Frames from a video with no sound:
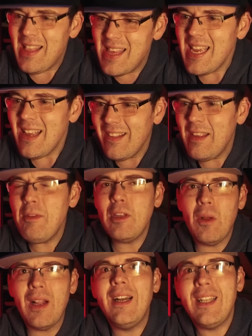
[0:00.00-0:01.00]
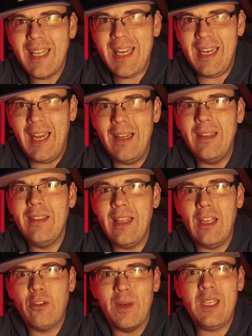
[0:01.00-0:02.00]
I think it seems a lot cleaner
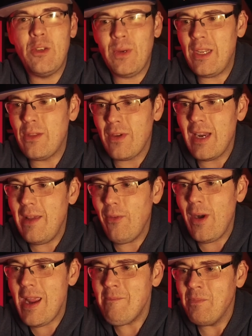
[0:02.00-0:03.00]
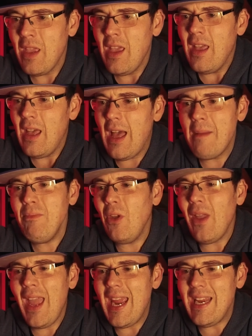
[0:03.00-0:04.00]
than the 2023 livery. I'm
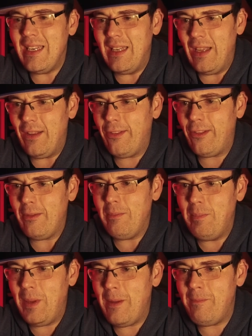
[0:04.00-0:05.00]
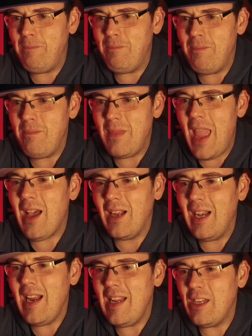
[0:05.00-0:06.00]
not hating this, but they are
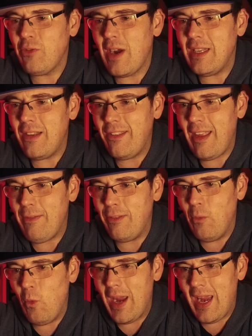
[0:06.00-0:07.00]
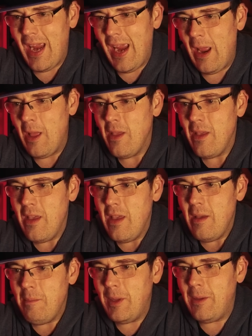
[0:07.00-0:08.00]
clearly trying to save some weight here.
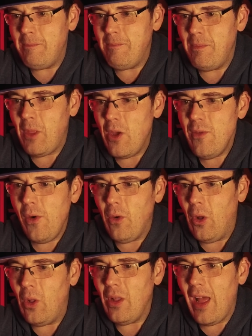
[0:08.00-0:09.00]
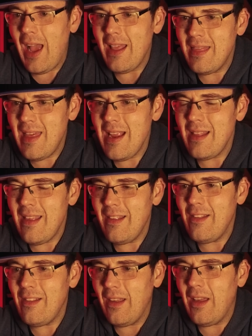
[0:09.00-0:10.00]
But overall, I think this
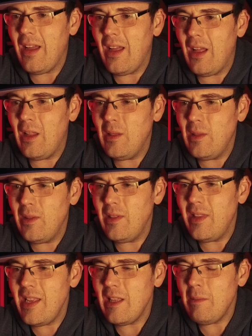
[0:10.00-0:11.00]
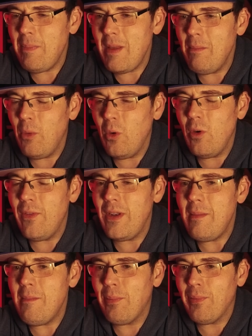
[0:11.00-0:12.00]
is a little bit more of an
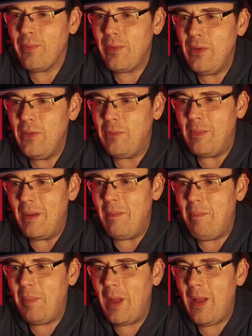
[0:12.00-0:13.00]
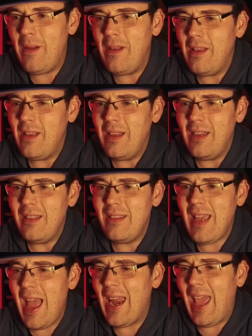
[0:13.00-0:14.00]
improvement, but
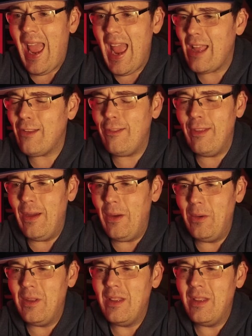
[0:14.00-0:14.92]
that Haas though.